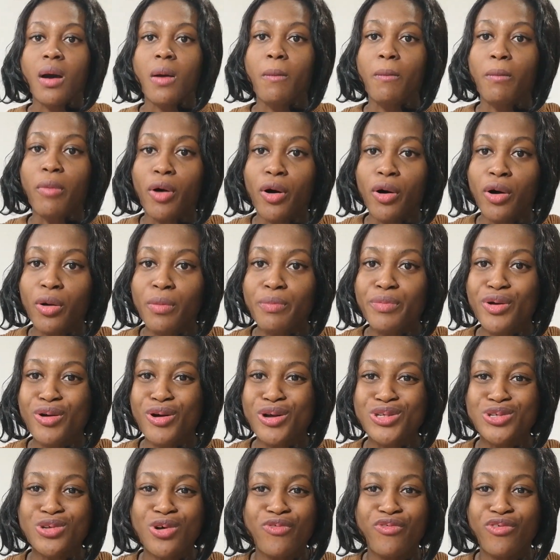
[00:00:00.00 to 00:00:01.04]
But
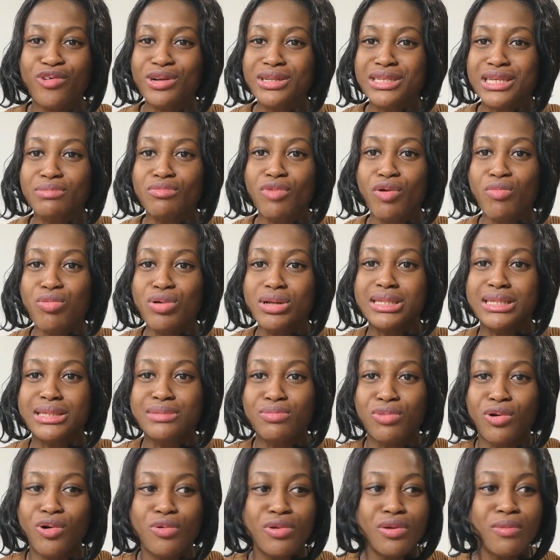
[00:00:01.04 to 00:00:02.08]
because of all the bobo
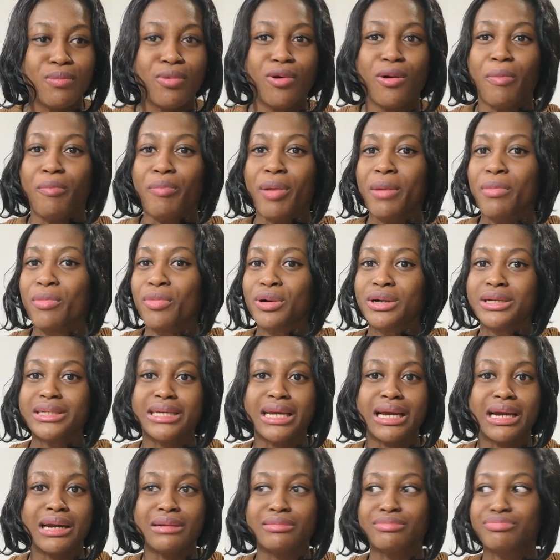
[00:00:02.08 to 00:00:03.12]
tibo we bought, palm
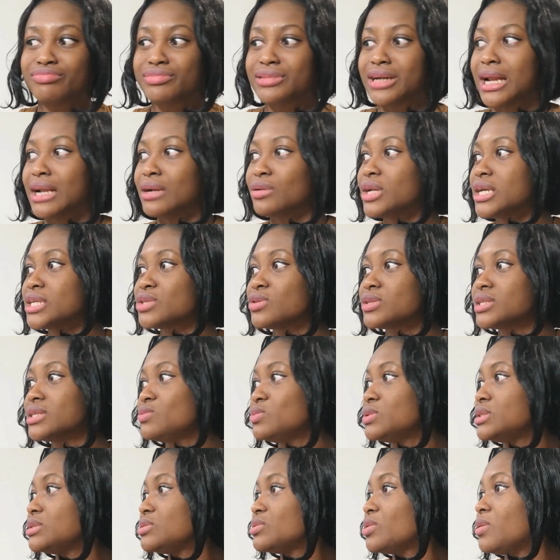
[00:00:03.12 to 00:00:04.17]
oil, there's something
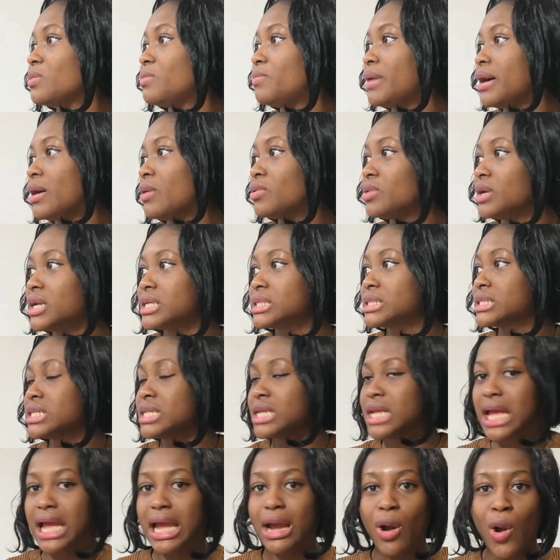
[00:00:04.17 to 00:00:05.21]
we did not buy,
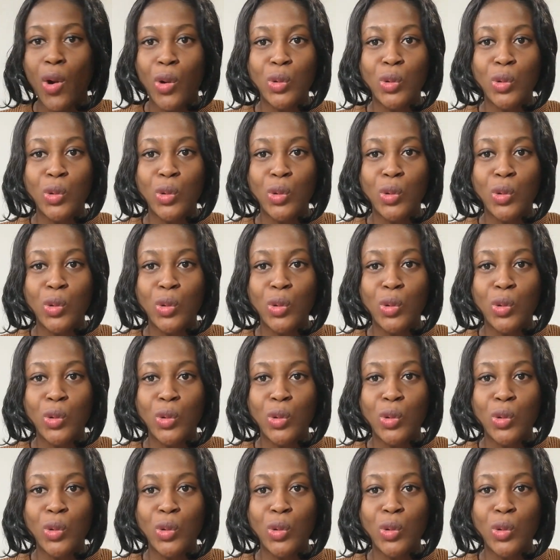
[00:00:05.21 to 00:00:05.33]
honestly.